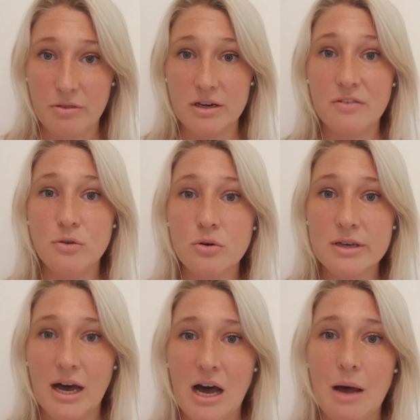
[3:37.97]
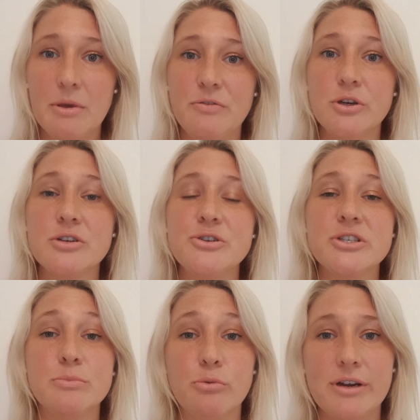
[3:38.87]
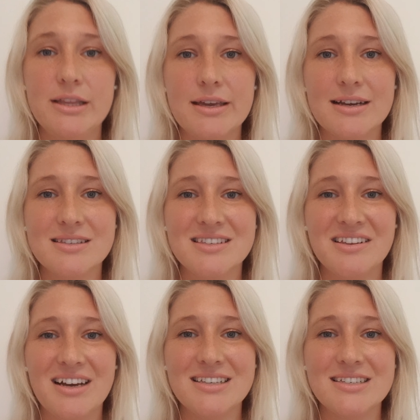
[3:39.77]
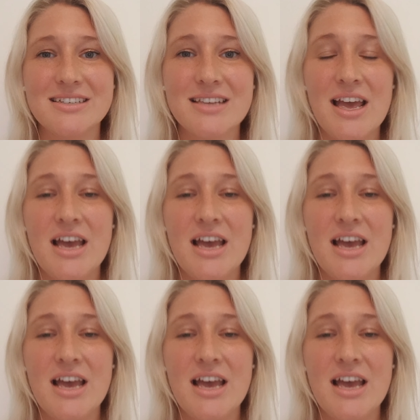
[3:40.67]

And if you're calm, if you can do some breathing exercises